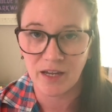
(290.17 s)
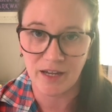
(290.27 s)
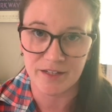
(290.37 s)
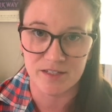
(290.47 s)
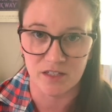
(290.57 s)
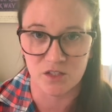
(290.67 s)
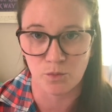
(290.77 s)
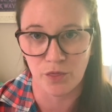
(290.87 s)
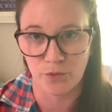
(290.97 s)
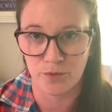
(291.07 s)

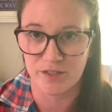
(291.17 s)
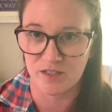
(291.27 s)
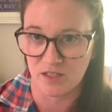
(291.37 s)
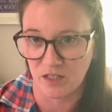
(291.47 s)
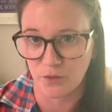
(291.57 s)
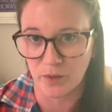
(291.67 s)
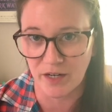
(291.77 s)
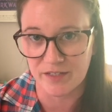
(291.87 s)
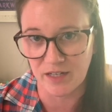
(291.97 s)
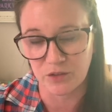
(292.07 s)
A613Z when
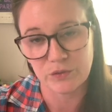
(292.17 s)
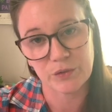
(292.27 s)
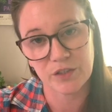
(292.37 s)
I download